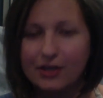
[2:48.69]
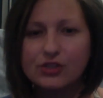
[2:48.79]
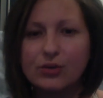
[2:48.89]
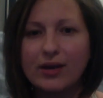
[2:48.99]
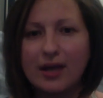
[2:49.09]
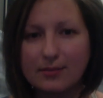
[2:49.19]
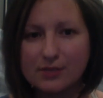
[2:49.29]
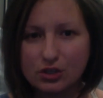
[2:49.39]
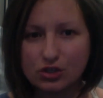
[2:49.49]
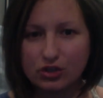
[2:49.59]
So when it
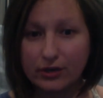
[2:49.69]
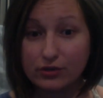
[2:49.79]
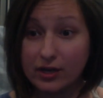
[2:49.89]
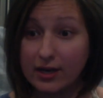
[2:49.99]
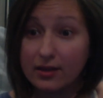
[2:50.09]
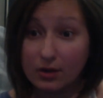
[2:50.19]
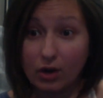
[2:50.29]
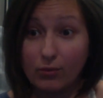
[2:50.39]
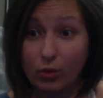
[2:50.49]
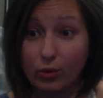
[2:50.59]
comes to strength training, there
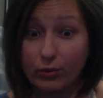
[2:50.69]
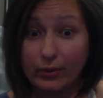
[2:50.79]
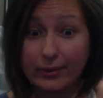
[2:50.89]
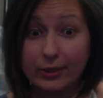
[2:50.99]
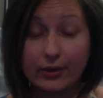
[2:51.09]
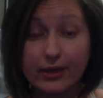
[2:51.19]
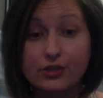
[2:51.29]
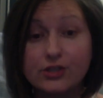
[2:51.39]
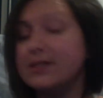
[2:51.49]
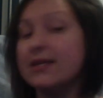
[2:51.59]
are more women who are
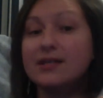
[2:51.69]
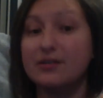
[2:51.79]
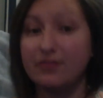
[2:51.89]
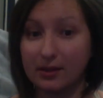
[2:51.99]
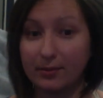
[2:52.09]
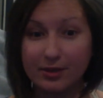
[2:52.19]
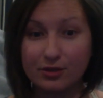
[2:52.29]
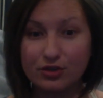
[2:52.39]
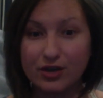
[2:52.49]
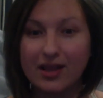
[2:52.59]
interested in developing their
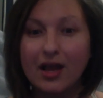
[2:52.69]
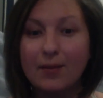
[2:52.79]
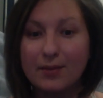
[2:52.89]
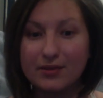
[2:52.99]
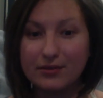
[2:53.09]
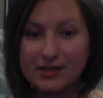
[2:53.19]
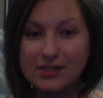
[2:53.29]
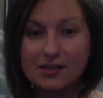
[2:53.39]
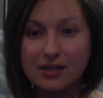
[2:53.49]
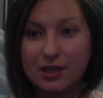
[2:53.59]
strength, but there is
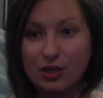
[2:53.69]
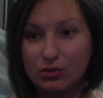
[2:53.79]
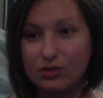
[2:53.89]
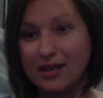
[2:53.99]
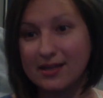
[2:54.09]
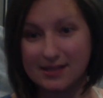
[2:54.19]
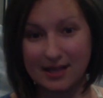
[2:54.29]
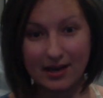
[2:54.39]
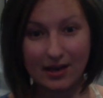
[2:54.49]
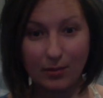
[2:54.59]
still a huge
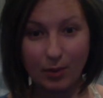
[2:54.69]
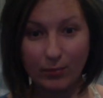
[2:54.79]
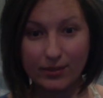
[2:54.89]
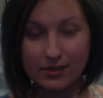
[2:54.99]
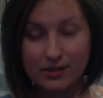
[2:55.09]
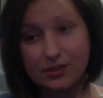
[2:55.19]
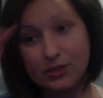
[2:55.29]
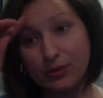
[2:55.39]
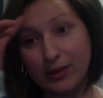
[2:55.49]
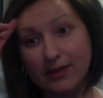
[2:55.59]
aesthetic component
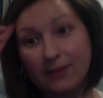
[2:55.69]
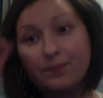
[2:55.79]
to it.